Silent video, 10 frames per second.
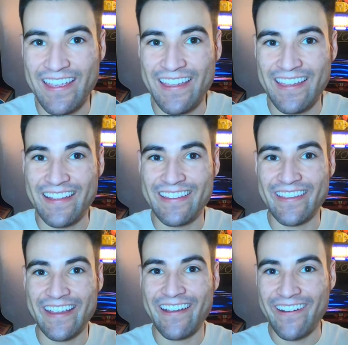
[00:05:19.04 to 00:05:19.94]
it's
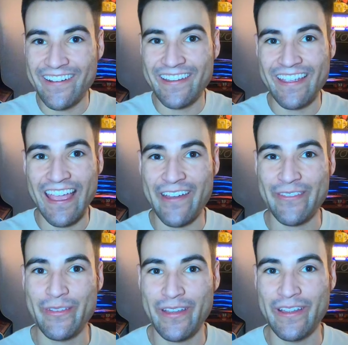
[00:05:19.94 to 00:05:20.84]
like hard to have
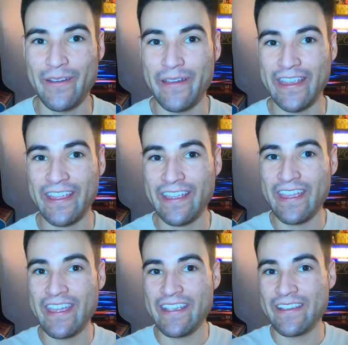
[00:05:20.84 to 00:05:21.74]
like
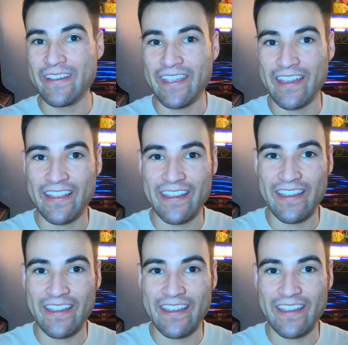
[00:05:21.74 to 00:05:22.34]
you can't.